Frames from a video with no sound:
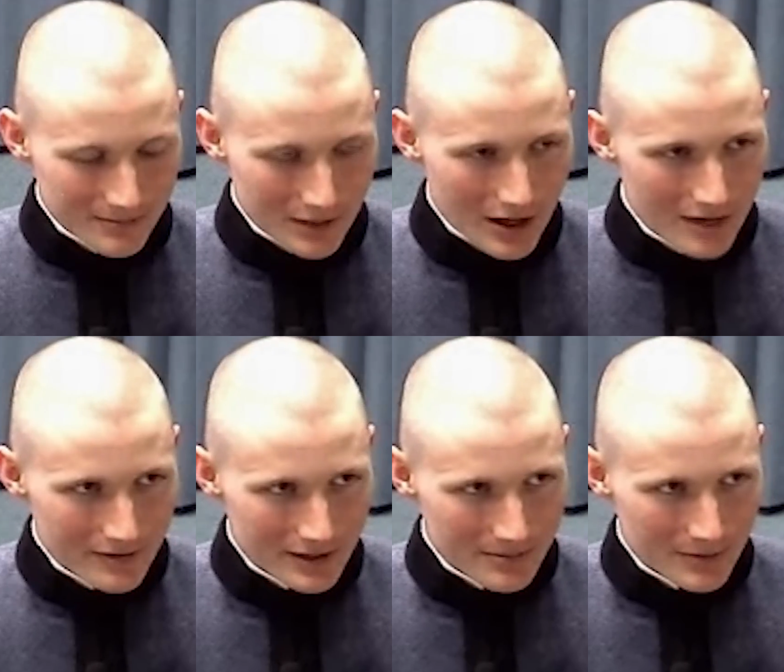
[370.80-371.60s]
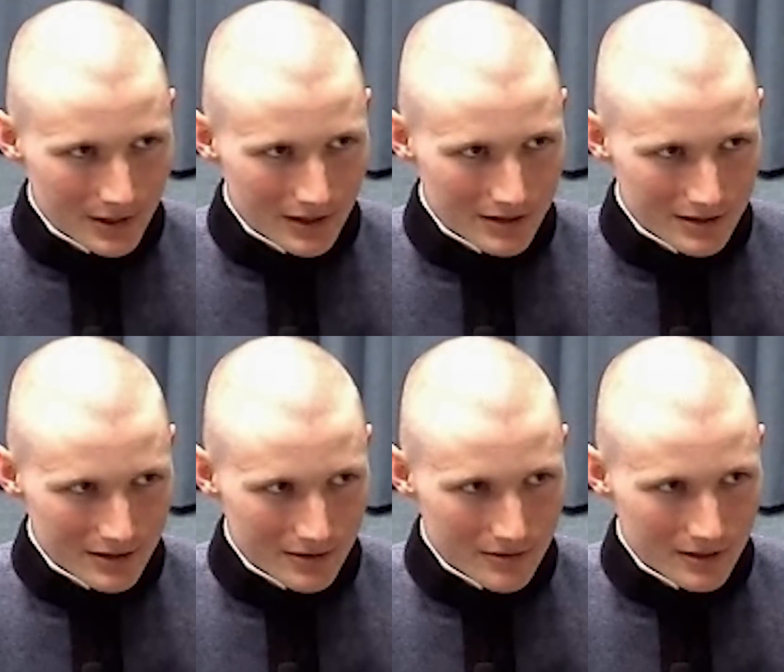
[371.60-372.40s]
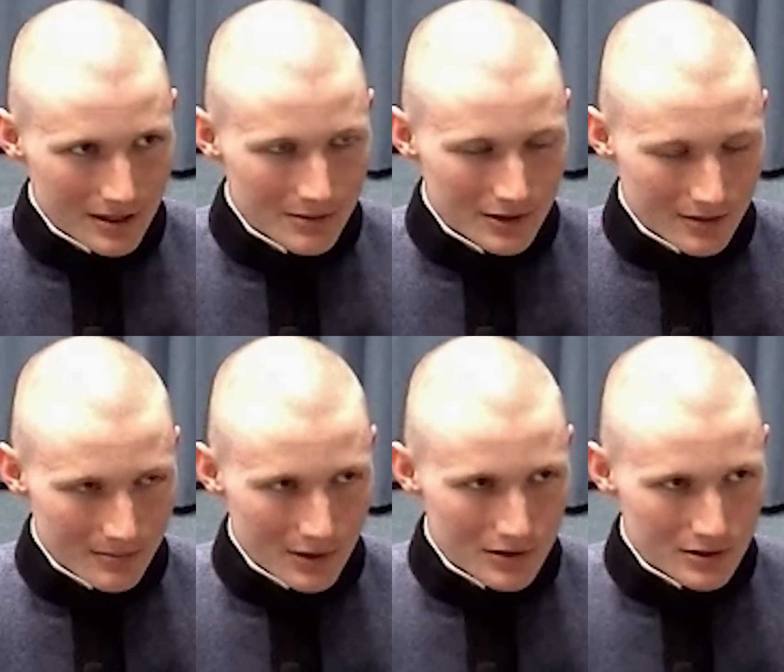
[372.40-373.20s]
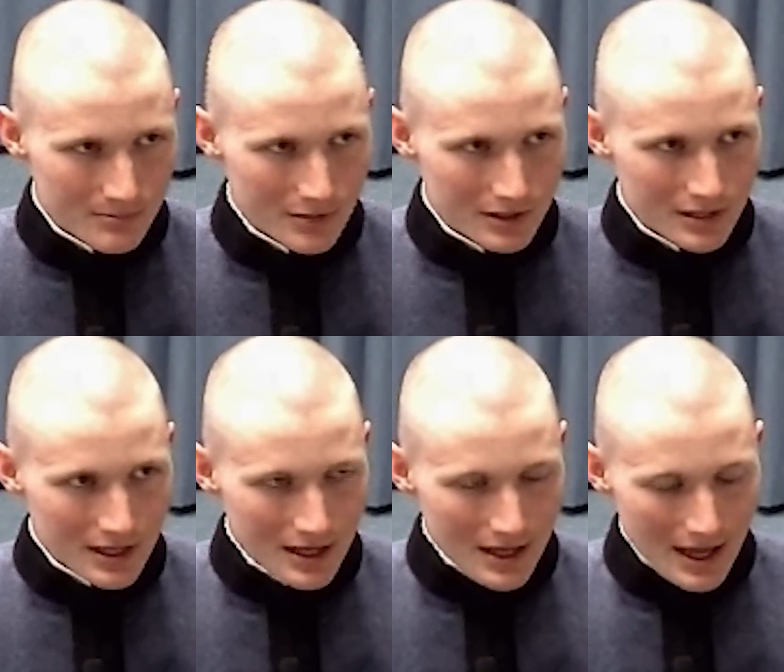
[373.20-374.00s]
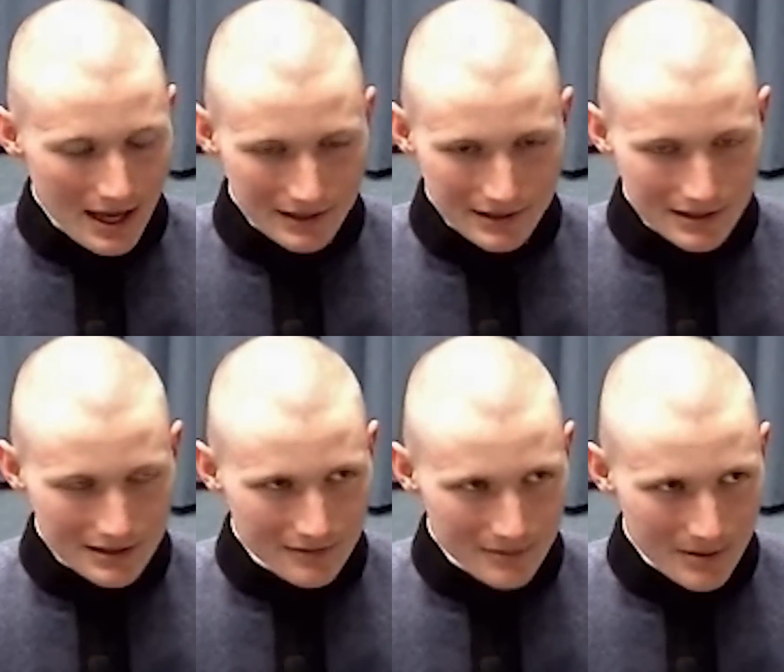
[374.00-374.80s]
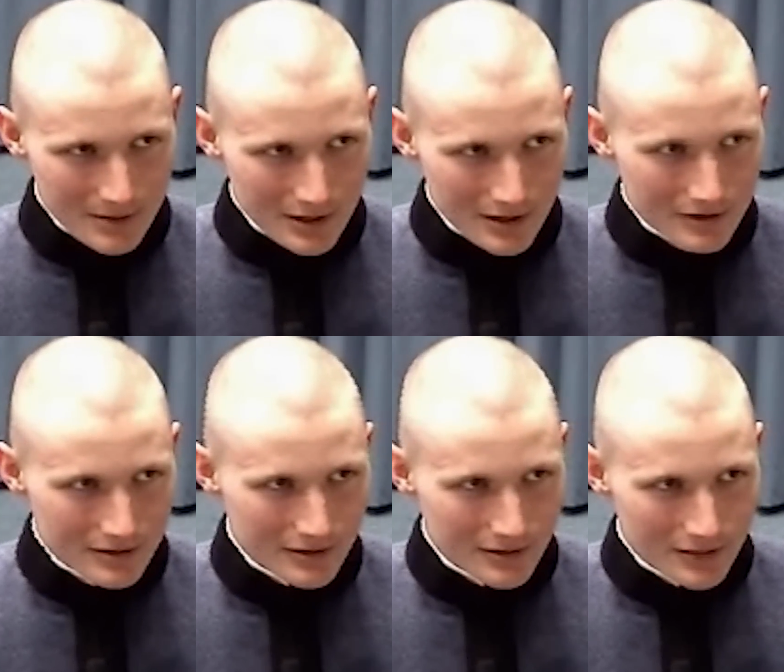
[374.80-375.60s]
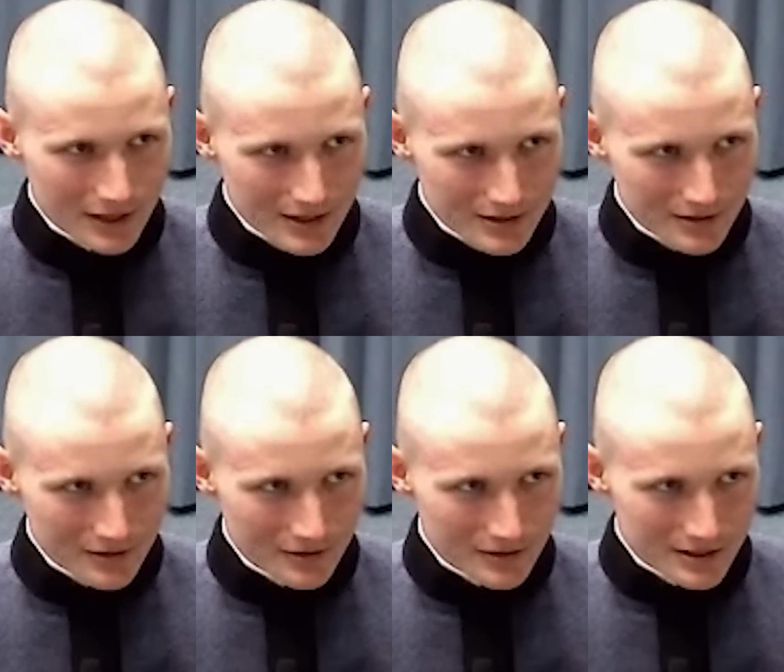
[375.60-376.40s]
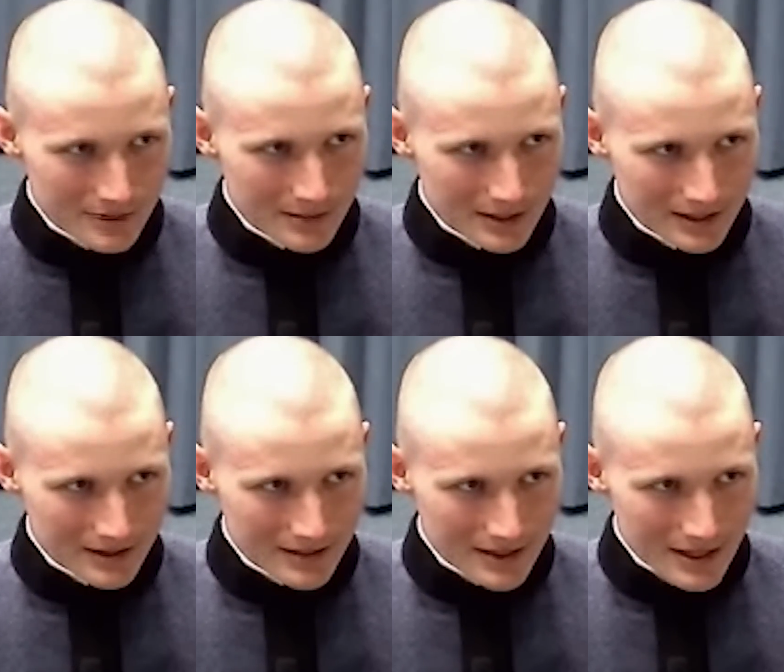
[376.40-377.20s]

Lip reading: confident, but also keeping your composure, but acting as if maybe they're your little cousin or little sibling,